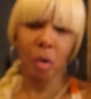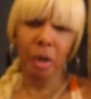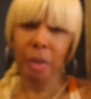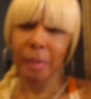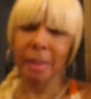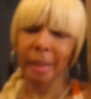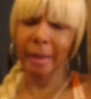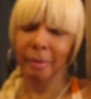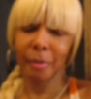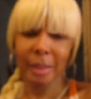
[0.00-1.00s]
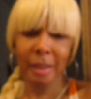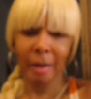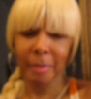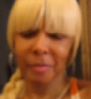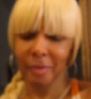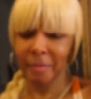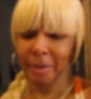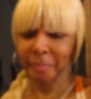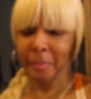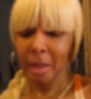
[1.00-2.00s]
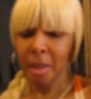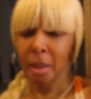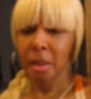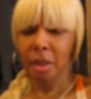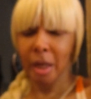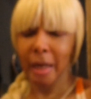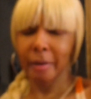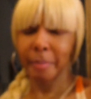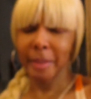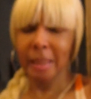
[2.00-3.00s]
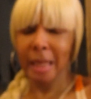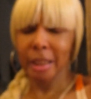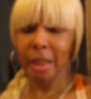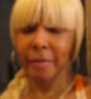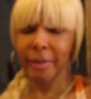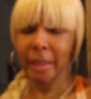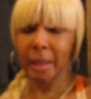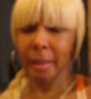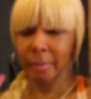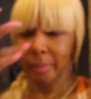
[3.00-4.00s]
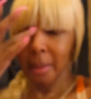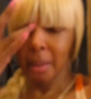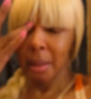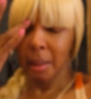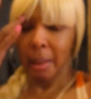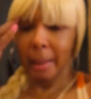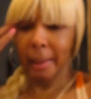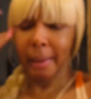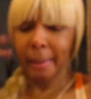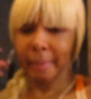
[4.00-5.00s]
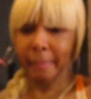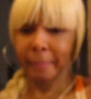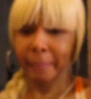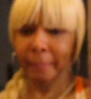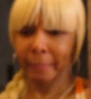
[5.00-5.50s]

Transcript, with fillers: course, once again. Oh, this camera's staring. So I go down to Penn Station, everything, and